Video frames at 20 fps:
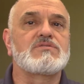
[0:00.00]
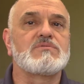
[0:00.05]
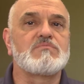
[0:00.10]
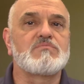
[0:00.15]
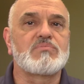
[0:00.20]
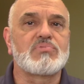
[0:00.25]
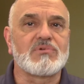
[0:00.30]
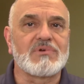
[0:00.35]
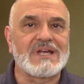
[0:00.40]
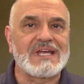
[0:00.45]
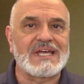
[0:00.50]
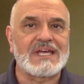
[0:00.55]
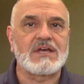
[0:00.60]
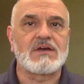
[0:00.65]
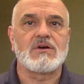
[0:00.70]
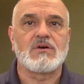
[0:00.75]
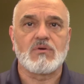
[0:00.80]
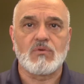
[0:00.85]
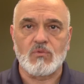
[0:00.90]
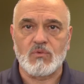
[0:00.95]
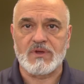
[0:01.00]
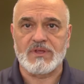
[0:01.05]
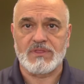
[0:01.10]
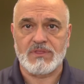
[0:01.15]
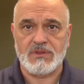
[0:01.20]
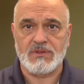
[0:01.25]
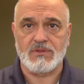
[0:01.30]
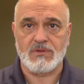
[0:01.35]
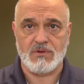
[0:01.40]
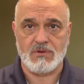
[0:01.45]
to bring
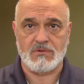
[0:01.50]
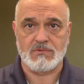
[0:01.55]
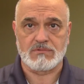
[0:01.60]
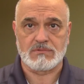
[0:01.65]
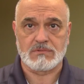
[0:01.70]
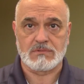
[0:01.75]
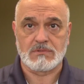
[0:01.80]
with you.